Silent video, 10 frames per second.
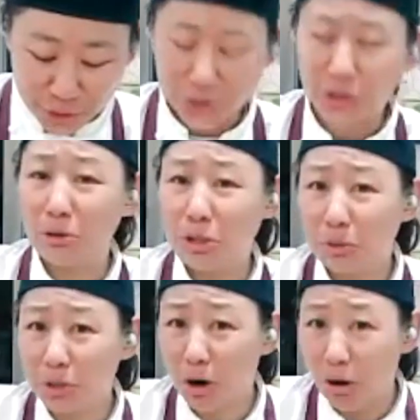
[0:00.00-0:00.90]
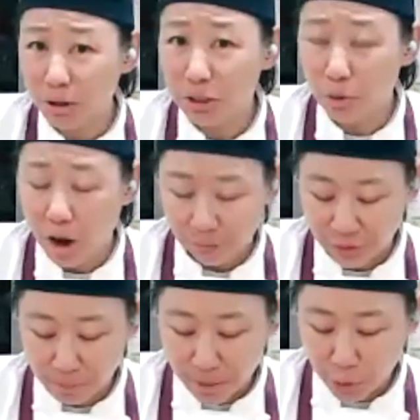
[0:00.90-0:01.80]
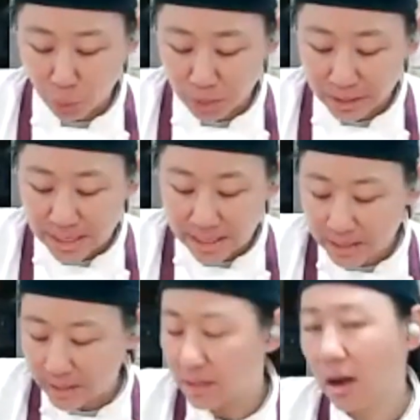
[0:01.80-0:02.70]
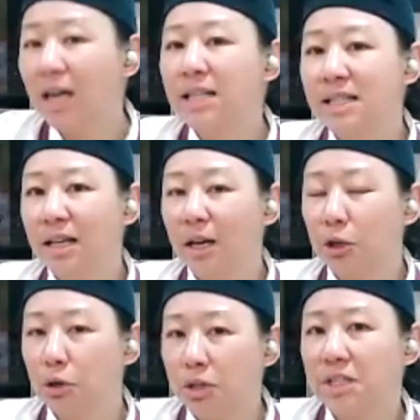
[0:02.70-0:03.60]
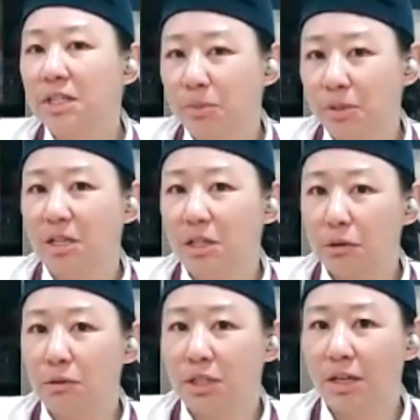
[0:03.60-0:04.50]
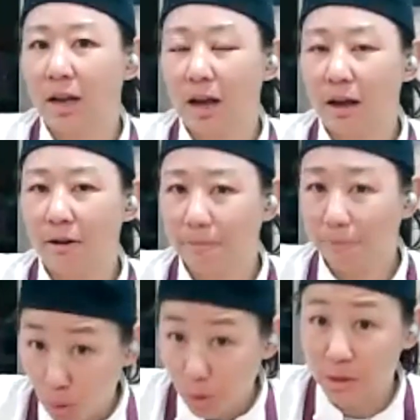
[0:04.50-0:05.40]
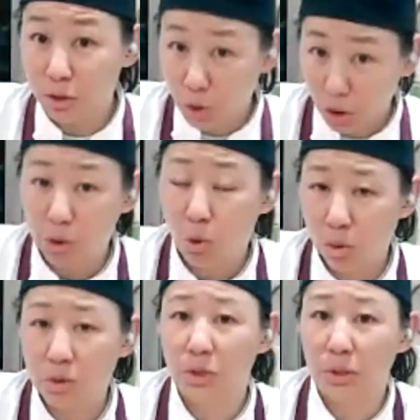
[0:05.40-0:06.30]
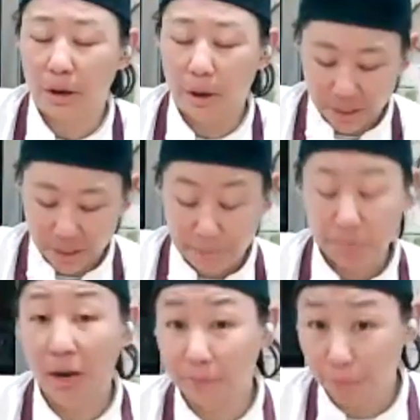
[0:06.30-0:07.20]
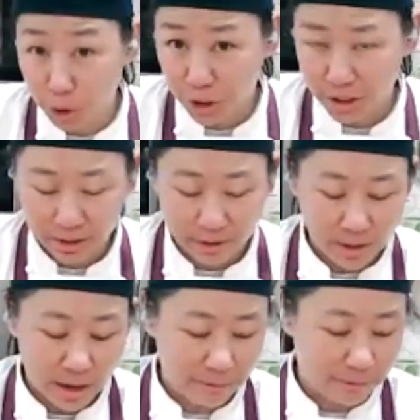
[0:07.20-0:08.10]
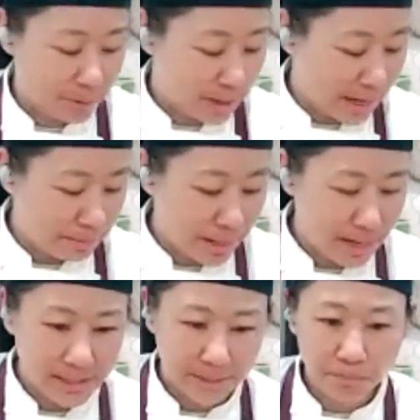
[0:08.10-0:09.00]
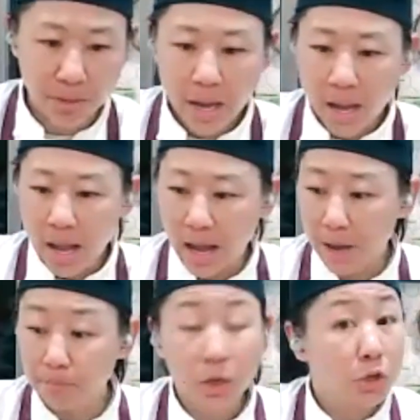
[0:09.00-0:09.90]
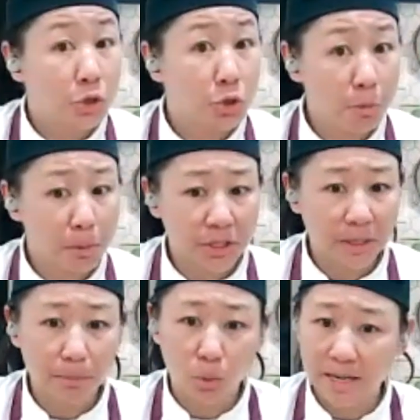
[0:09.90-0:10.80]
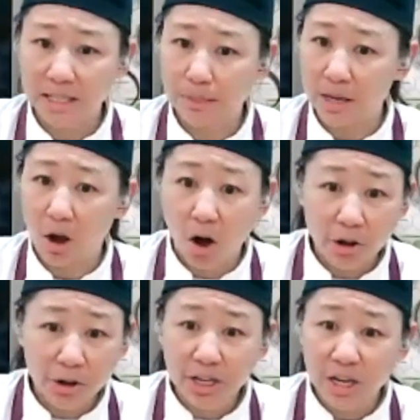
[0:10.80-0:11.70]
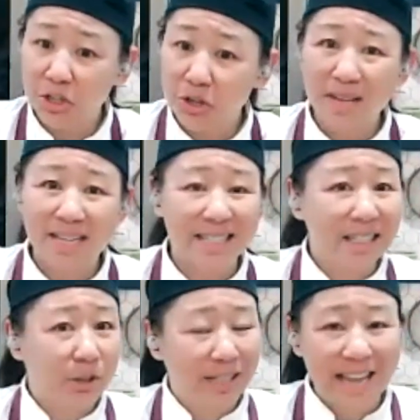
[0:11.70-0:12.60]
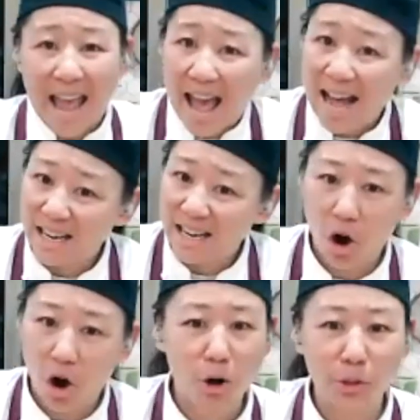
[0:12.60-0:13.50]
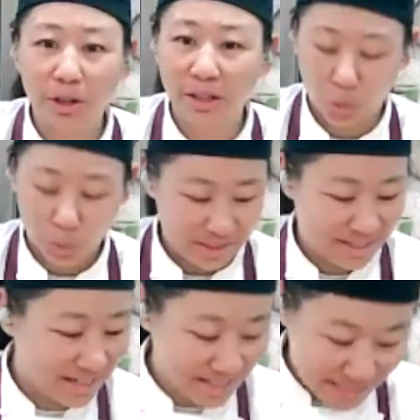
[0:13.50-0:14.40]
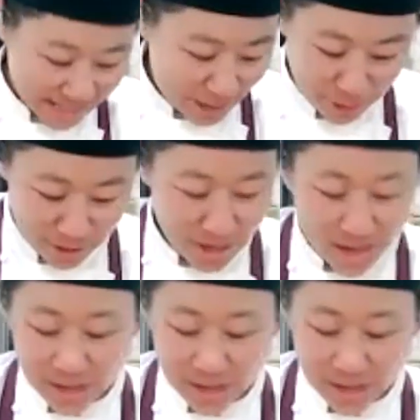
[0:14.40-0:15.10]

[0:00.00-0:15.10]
Just don't do it all too often, but there really is not a good substitute for dark corn syrup, unfortunately, for pecan pies. Super simple recipe. All you're going to do is literally add in all the liquids together.